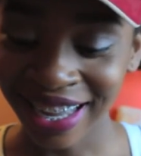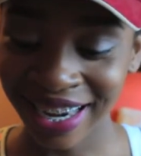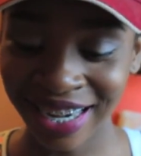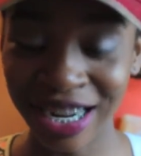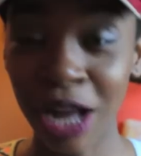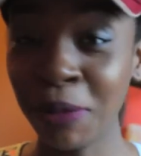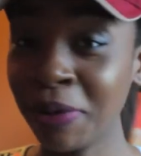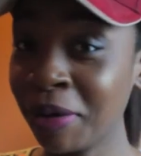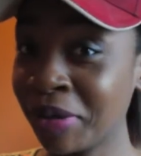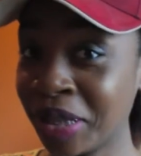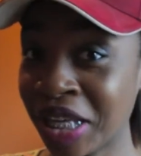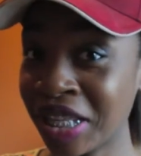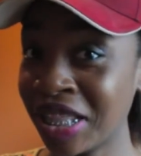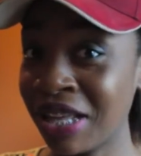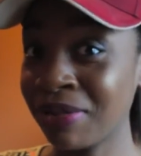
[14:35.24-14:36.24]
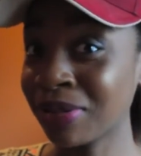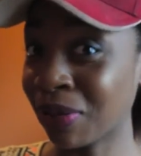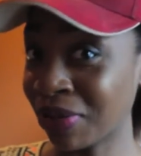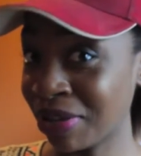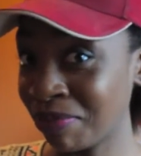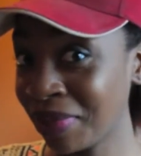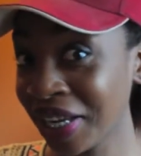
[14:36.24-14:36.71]
Y'all probably thought that was
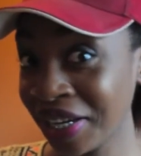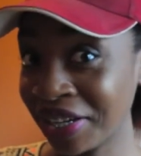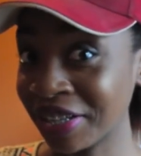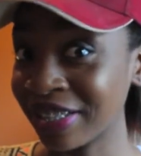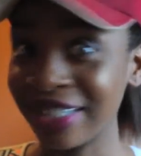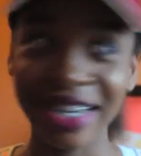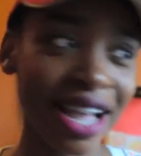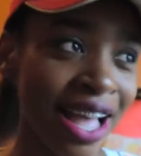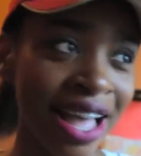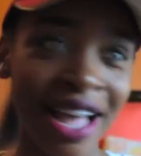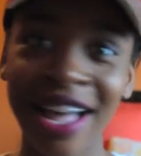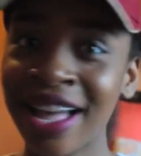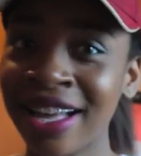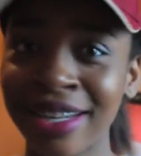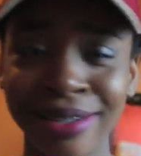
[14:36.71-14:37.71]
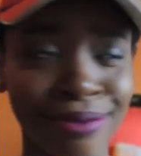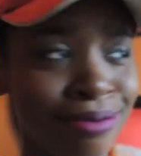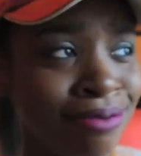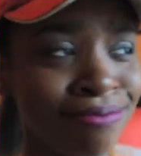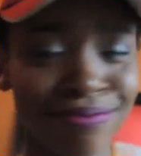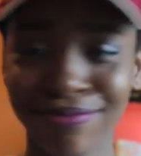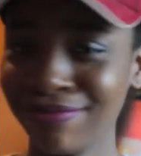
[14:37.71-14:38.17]
gonna get better. Nah, I
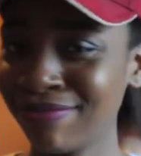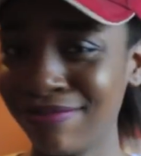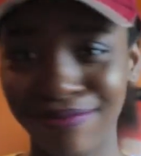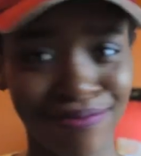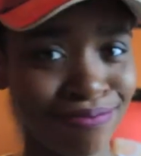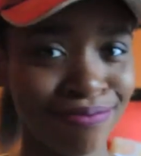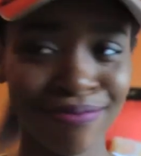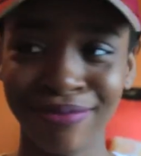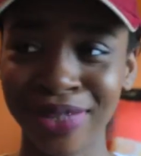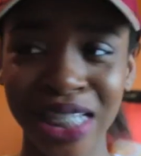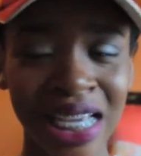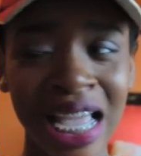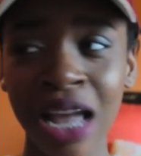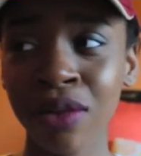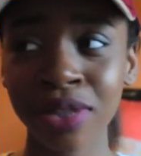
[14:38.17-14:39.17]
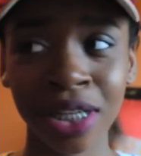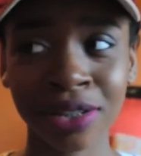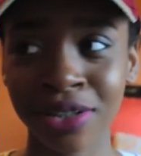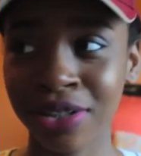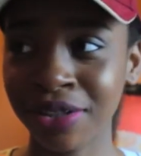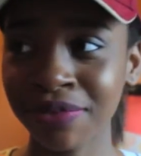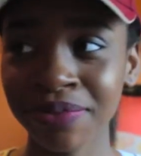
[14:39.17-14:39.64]
don't talk
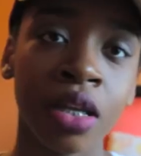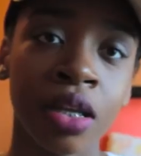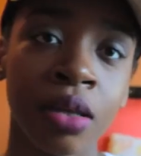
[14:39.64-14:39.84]
to her.